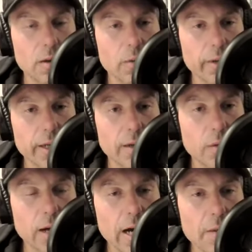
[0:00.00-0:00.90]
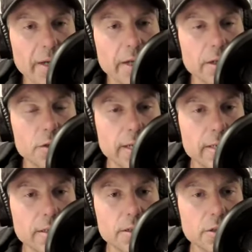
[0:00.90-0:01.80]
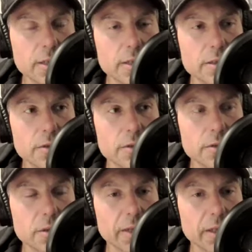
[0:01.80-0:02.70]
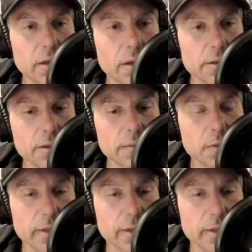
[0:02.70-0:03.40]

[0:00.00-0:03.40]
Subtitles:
Okay, how am I going to transition this into something long term?